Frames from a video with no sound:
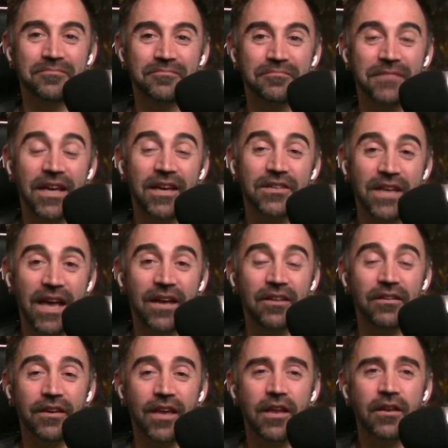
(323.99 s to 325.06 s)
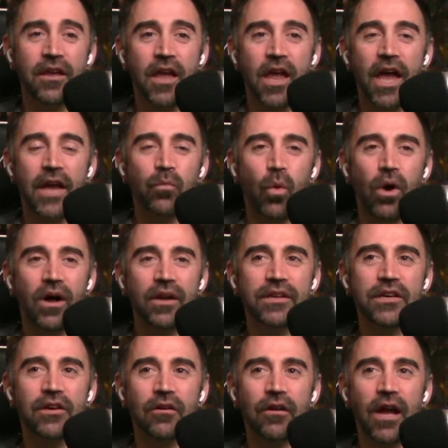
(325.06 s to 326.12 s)
Yeah, exactly. And Juan
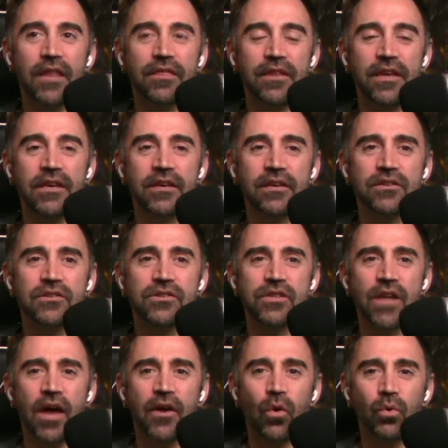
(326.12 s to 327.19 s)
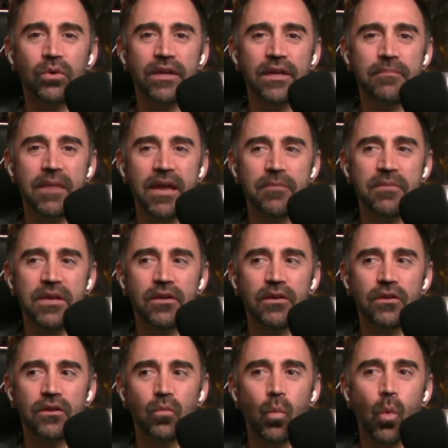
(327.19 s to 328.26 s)
here, I think, is not only maybe
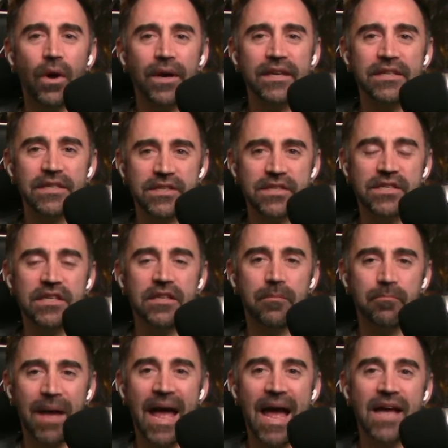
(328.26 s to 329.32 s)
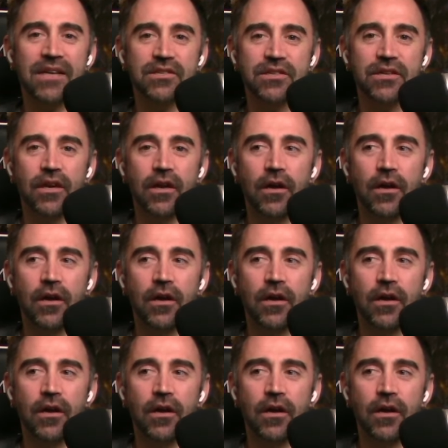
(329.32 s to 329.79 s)
wanting to see the past